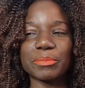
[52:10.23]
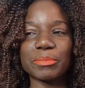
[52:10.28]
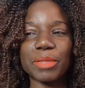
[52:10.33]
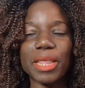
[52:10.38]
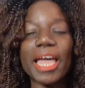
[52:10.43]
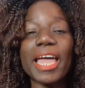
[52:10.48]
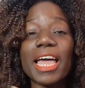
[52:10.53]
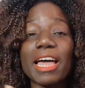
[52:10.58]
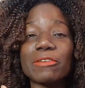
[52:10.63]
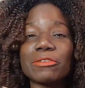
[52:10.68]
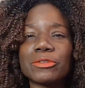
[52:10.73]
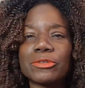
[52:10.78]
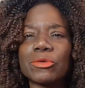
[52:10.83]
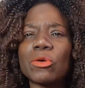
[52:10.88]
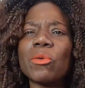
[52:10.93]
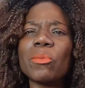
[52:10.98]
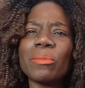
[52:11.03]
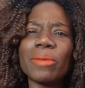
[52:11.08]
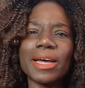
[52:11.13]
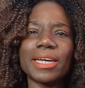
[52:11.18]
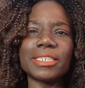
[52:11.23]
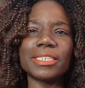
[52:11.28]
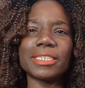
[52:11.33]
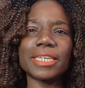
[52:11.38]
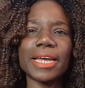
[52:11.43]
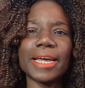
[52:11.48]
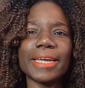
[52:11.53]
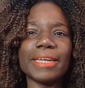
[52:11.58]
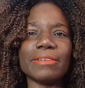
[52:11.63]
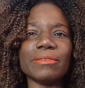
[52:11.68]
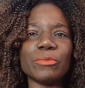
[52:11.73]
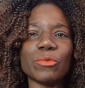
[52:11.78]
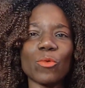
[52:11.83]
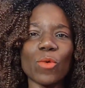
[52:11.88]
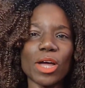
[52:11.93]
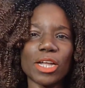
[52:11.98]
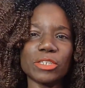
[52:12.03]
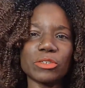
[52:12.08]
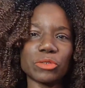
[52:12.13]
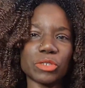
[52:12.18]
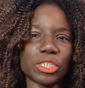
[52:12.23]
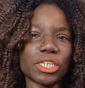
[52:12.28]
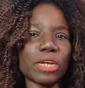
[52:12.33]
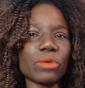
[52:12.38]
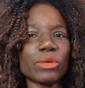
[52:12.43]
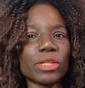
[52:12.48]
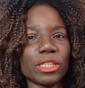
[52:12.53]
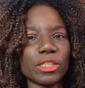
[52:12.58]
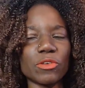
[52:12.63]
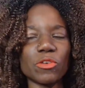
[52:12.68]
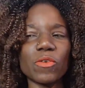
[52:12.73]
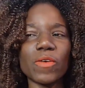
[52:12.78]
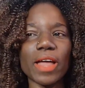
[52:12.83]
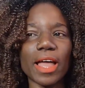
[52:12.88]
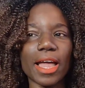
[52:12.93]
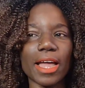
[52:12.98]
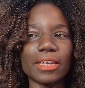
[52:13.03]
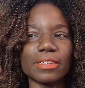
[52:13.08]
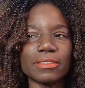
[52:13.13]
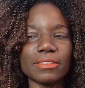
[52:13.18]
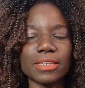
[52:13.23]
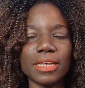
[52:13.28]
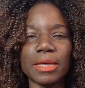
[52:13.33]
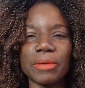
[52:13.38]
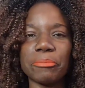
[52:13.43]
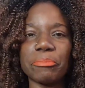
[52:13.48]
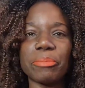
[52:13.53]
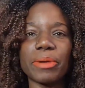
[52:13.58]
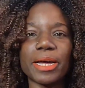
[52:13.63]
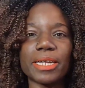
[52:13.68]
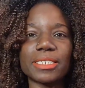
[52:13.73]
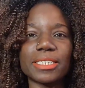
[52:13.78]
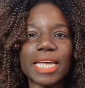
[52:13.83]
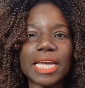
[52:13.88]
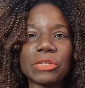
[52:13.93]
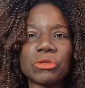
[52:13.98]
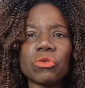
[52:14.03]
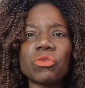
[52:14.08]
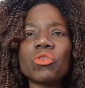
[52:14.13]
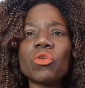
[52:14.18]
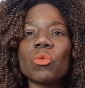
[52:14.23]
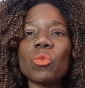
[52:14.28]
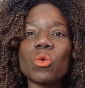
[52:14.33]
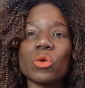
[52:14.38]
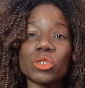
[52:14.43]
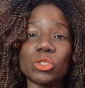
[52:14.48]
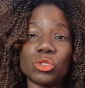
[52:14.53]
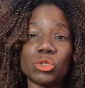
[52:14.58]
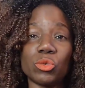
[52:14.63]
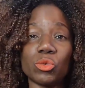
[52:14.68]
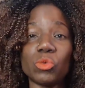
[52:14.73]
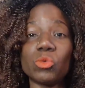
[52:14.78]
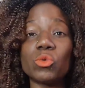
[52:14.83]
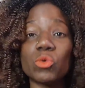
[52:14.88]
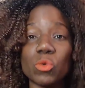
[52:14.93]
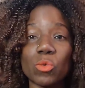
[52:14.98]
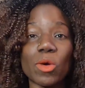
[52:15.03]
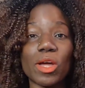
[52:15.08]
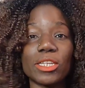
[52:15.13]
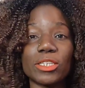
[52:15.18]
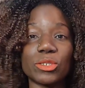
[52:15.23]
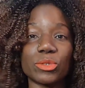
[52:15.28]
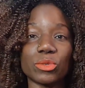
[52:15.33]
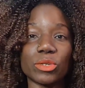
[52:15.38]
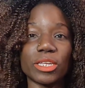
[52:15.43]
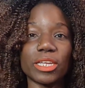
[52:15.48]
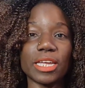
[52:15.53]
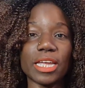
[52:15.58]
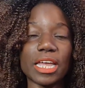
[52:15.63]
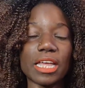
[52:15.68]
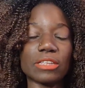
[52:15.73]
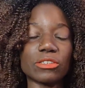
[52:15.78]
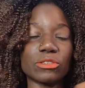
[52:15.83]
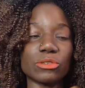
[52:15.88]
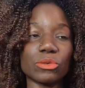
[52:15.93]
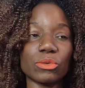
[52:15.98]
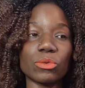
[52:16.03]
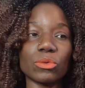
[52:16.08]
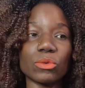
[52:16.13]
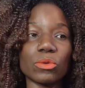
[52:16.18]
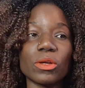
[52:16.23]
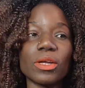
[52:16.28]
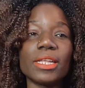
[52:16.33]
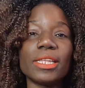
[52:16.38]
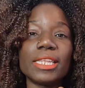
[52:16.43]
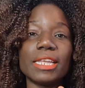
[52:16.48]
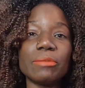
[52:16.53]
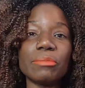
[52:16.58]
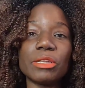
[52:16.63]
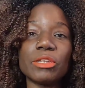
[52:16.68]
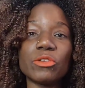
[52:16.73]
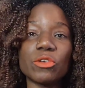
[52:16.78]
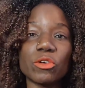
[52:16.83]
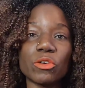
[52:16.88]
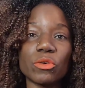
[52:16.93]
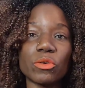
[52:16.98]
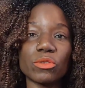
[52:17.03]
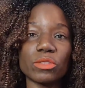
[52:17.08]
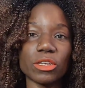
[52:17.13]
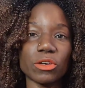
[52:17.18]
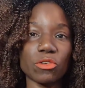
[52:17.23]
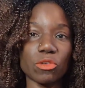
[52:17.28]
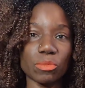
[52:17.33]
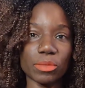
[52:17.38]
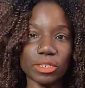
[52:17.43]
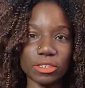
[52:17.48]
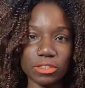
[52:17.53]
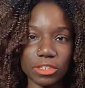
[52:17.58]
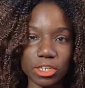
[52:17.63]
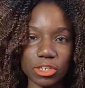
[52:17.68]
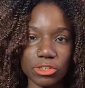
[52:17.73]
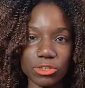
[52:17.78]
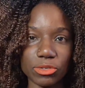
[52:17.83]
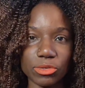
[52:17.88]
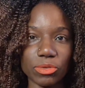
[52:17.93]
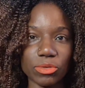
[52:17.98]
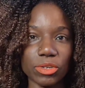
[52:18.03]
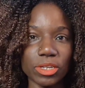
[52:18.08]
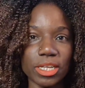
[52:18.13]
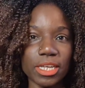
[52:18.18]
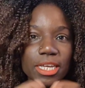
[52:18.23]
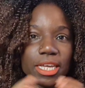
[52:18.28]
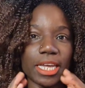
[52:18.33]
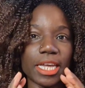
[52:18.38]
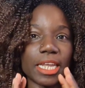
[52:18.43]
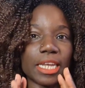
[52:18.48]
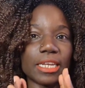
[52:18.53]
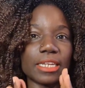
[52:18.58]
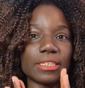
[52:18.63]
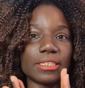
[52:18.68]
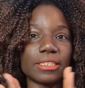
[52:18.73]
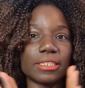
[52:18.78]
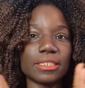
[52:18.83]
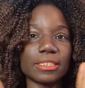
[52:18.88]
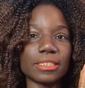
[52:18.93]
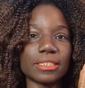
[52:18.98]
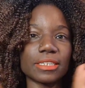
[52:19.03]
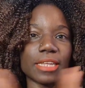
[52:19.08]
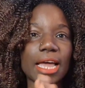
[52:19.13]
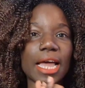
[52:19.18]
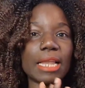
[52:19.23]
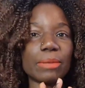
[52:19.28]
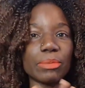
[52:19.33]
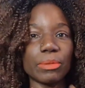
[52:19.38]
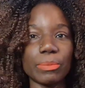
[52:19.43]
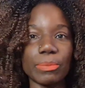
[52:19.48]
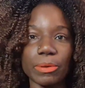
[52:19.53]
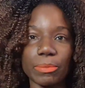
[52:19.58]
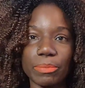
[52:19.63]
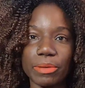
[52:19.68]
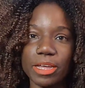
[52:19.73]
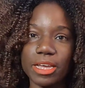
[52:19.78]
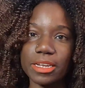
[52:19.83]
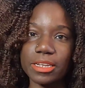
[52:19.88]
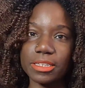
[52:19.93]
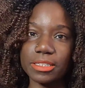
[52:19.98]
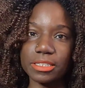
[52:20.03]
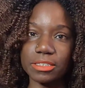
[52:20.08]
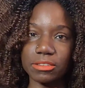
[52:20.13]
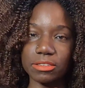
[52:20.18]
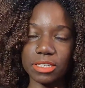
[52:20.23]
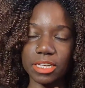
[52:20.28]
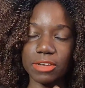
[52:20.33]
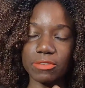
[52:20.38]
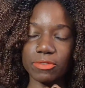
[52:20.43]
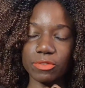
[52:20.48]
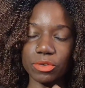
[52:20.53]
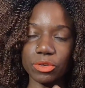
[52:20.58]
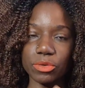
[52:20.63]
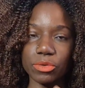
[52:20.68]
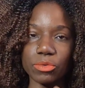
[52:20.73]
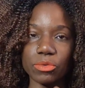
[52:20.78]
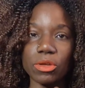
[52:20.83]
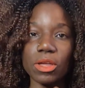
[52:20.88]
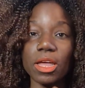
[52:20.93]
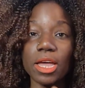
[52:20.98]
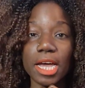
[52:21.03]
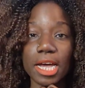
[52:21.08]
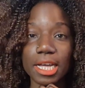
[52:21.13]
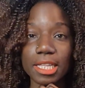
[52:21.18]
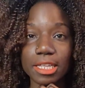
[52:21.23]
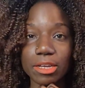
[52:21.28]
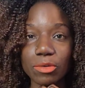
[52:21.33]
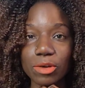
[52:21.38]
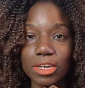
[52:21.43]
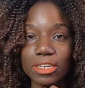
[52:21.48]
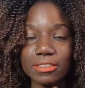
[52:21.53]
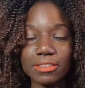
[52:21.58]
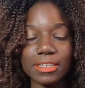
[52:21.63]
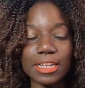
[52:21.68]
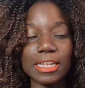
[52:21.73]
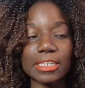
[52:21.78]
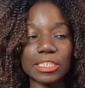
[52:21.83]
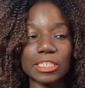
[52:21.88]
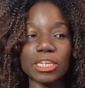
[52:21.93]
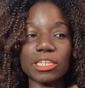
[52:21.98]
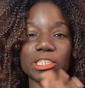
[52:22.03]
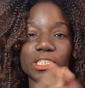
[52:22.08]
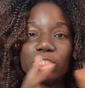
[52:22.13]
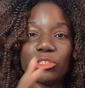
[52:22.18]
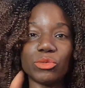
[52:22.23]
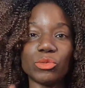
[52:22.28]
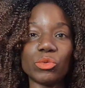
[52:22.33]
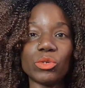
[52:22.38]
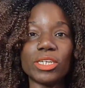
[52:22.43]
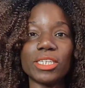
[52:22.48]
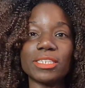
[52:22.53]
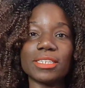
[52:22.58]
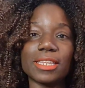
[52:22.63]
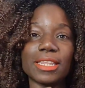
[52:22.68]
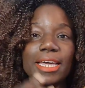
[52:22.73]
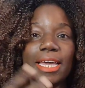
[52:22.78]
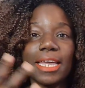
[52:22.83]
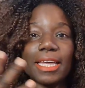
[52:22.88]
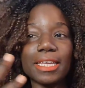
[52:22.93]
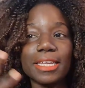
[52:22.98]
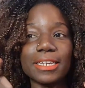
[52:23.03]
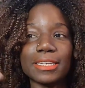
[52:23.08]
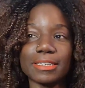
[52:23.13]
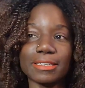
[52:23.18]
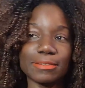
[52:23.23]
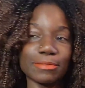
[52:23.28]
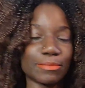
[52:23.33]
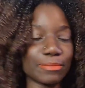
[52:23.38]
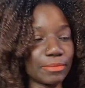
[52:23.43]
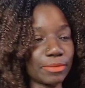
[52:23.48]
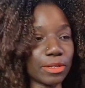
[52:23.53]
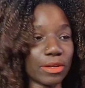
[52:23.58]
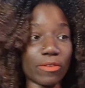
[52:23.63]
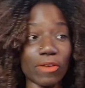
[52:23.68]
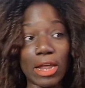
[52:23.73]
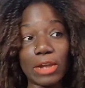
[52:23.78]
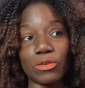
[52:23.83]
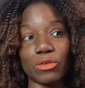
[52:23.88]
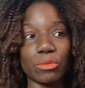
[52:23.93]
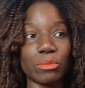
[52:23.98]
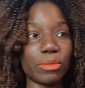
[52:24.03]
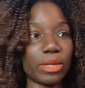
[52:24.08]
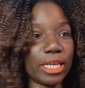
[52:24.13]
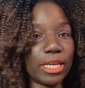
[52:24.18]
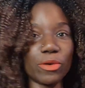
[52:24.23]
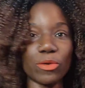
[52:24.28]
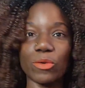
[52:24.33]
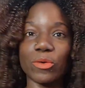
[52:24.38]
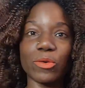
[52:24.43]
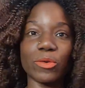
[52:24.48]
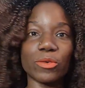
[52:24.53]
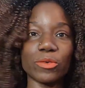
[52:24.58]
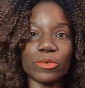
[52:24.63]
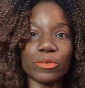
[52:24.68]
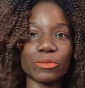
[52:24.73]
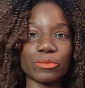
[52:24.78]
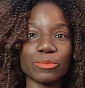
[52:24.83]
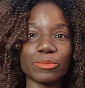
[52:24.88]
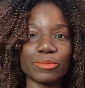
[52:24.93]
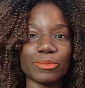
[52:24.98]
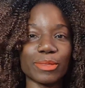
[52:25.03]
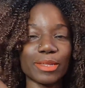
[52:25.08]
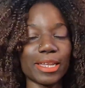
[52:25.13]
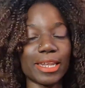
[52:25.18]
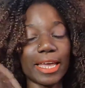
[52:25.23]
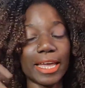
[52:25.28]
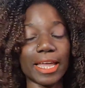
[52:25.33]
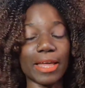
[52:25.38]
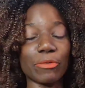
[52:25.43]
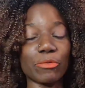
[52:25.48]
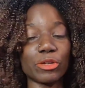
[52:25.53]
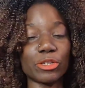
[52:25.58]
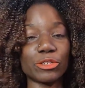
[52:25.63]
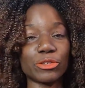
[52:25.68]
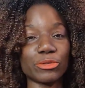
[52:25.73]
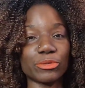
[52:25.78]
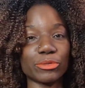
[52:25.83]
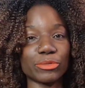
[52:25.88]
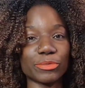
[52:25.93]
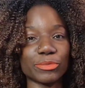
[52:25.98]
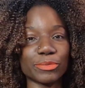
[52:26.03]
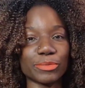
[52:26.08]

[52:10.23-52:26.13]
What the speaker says: I have so much I want to share with you guys, but I don't know what you want to hear. So let me know on the comment section, and I'll be preparing the stuff for you. Otherwise, I'll just do it like randomly or like I wish to.